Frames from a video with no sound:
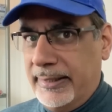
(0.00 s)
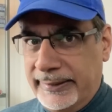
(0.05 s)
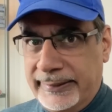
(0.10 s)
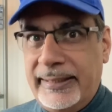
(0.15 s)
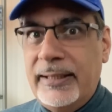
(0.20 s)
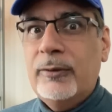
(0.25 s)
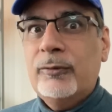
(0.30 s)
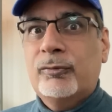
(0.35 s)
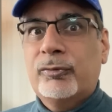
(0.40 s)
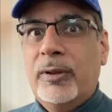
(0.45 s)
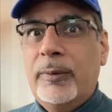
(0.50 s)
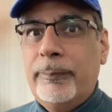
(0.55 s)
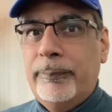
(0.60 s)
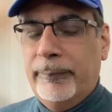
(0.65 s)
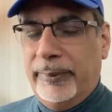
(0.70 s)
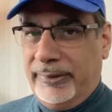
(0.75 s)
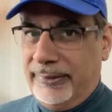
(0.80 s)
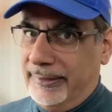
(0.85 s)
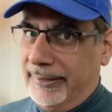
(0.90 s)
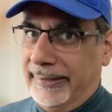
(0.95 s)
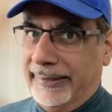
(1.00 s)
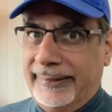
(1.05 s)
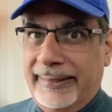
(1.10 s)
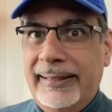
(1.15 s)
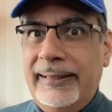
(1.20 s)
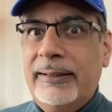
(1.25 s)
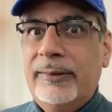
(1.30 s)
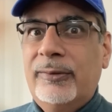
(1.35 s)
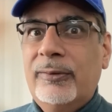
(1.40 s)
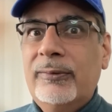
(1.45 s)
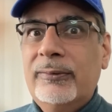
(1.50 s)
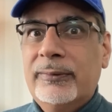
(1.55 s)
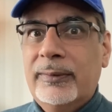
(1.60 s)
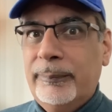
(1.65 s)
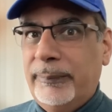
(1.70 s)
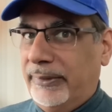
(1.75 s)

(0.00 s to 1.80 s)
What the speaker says: a guilt trip because they're killing children,